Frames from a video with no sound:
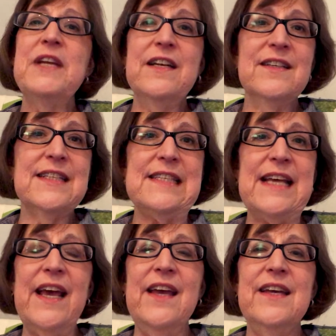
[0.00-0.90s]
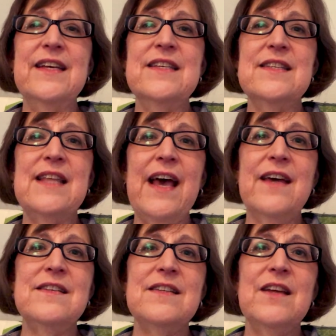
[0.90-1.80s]
here to say is
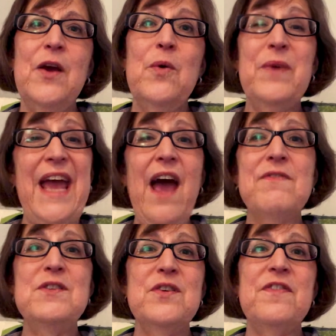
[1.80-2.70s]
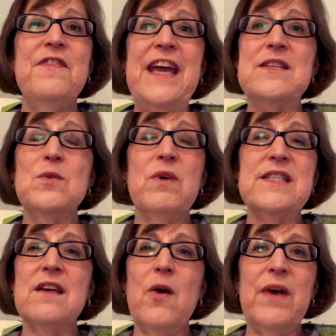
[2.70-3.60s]
that we have to face
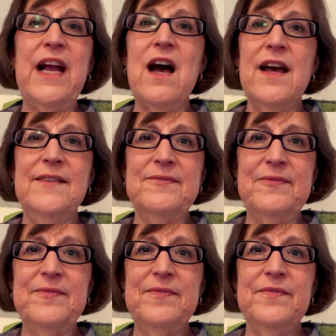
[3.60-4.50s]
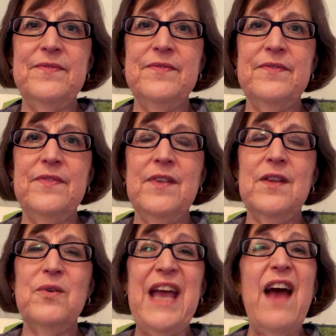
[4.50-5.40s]
what's going on.
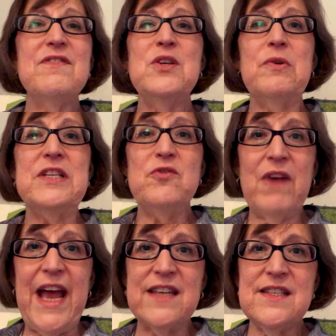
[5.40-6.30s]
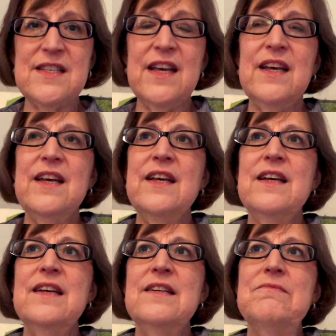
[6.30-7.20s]
We have to address
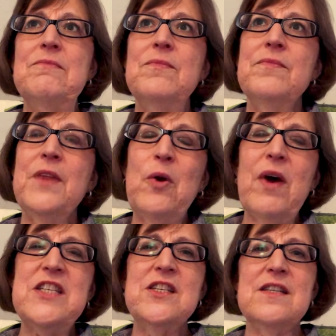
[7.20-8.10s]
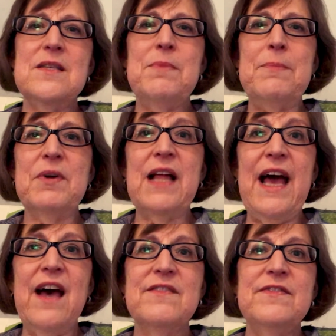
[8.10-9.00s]
the questions people
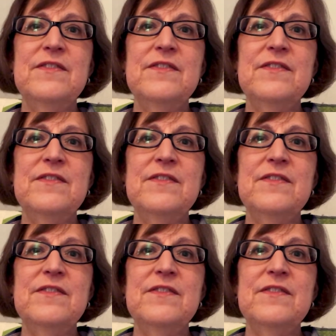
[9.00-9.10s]
have.